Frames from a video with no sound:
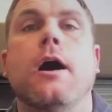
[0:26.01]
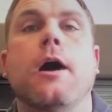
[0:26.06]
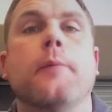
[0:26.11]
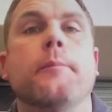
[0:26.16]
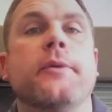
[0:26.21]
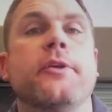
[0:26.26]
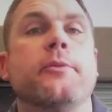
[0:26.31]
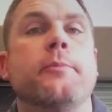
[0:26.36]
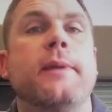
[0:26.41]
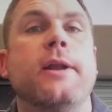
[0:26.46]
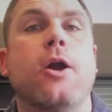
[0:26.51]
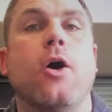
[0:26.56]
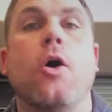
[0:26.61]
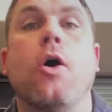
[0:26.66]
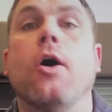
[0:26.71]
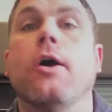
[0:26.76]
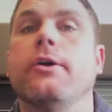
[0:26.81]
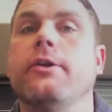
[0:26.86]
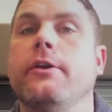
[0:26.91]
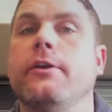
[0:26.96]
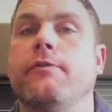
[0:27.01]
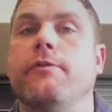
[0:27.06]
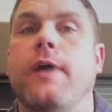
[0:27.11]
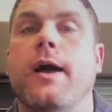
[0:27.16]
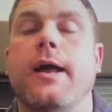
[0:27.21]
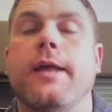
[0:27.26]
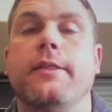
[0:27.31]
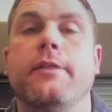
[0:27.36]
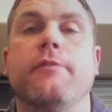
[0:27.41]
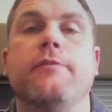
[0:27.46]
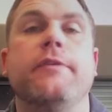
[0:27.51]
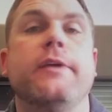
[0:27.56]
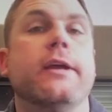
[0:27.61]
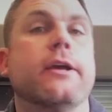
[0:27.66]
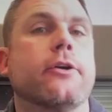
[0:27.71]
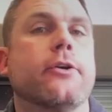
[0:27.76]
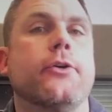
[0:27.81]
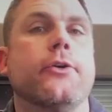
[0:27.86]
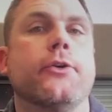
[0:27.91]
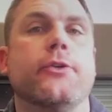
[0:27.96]
It's been hard to find the
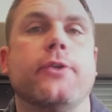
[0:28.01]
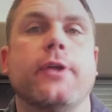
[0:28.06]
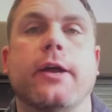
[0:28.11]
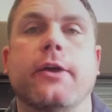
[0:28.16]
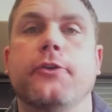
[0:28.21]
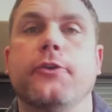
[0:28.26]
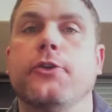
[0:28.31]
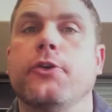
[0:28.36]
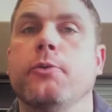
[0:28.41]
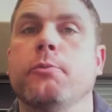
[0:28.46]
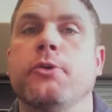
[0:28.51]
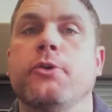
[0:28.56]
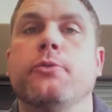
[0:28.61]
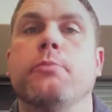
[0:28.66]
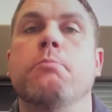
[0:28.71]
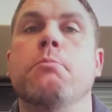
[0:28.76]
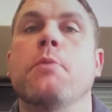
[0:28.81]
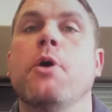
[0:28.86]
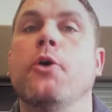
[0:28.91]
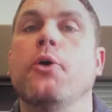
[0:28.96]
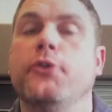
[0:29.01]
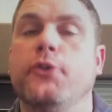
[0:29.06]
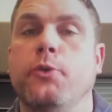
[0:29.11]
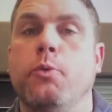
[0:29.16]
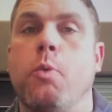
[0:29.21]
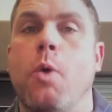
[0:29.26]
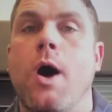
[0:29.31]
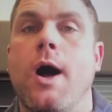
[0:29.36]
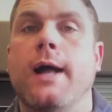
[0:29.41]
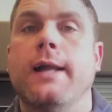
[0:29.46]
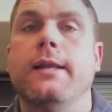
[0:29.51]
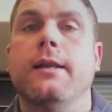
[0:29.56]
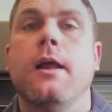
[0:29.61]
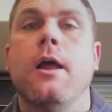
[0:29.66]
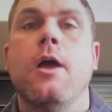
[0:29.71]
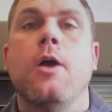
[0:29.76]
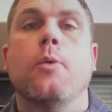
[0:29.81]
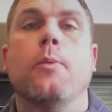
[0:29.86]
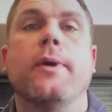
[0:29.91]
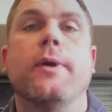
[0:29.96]
vehicles that consumers most want
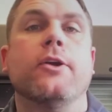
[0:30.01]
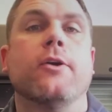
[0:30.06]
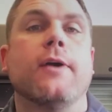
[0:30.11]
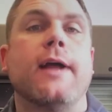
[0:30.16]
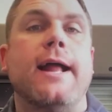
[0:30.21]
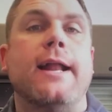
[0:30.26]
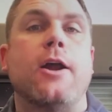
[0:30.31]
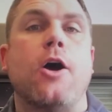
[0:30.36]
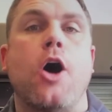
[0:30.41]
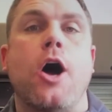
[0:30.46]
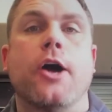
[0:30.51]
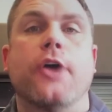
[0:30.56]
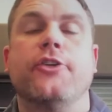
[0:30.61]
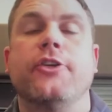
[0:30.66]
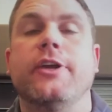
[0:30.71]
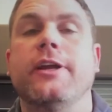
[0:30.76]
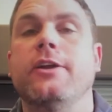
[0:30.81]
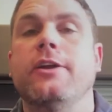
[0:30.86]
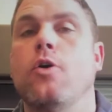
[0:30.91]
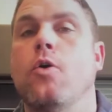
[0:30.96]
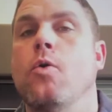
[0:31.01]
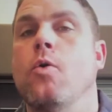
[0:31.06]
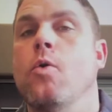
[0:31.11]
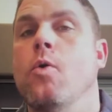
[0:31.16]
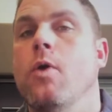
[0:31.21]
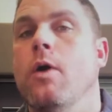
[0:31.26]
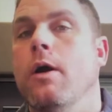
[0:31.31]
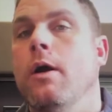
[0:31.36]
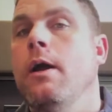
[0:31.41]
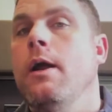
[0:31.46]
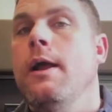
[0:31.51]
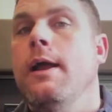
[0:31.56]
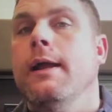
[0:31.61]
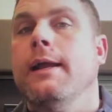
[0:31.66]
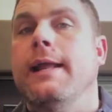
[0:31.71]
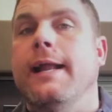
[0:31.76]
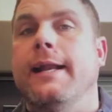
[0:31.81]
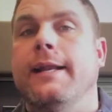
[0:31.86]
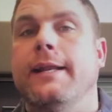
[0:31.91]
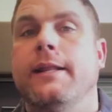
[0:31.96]
when you're at auction or
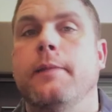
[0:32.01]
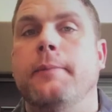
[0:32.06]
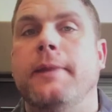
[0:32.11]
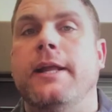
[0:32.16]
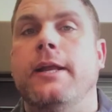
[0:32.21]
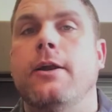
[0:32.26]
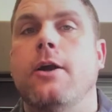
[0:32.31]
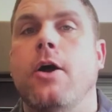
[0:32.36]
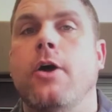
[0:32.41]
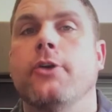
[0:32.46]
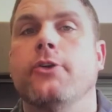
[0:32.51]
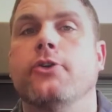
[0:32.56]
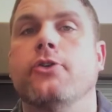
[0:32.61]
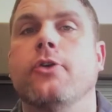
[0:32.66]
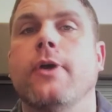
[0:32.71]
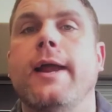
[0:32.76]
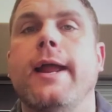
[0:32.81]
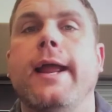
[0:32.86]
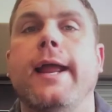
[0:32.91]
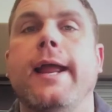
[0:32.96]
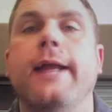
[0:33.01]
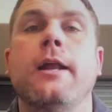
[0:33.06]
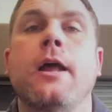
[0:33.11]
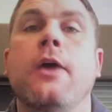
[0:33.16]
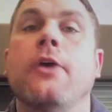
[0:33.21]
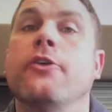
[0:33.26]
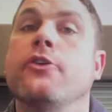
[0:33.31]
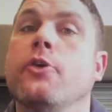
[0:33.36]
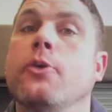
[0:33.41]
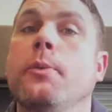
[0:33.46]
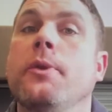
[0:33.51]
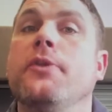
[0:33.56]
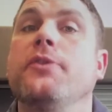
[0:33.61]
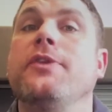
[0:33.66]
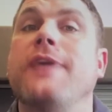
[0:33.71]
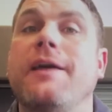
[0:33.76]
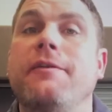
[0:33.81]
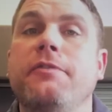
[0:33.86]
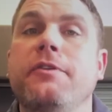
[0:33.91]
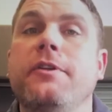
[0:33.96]
getting them in on trade. So
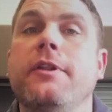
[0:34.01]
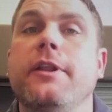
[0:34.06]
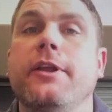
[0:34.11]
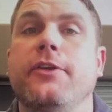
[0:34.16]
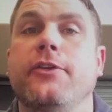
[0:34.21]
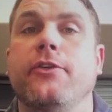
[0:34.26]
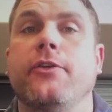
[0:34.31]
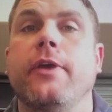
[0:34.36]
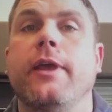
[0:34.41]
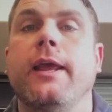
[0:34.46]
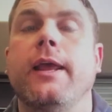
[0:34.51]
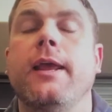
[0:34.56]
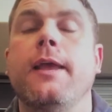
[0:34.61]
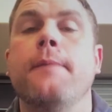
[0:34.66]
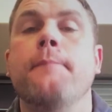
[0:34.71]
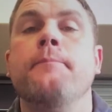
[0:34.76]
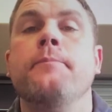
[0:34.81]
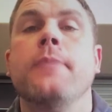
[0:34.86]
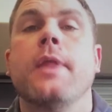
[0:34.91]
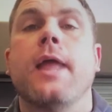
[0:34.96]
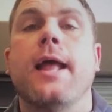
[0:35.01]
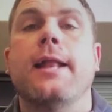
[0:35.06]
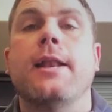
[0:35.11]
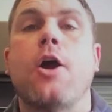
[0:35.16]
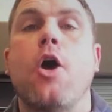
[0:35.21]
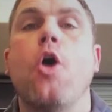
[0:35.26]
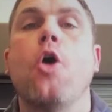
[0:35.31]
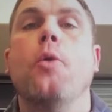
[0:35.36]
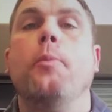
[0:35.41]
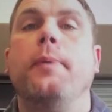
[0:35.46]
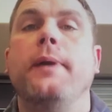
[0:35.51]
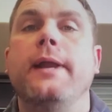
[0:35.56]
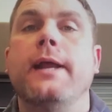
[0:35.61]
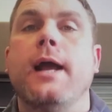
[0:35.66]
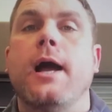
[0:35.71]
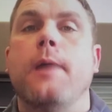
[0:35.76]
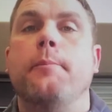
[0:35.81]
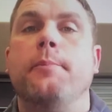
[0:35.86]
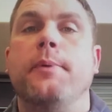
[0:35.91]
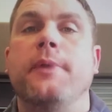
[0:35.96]
we'll definitely see an
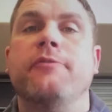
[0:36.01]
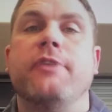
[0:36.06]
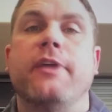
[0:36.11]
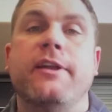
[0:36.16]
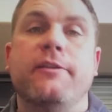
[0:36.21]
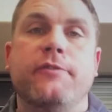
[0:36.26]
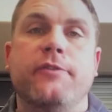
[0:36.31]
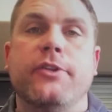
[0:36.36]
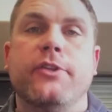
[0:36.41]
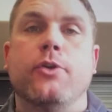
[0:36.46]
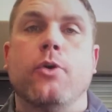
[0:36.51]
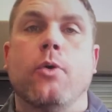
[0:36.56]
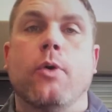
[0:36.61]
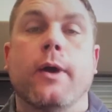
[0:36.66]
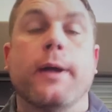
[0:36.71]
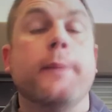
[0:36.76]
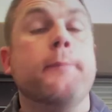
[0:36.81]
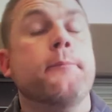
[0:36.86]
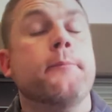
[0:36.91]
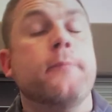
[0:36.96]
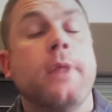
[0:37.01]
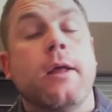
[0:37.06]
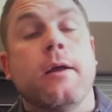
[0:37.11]
opening up of inventory.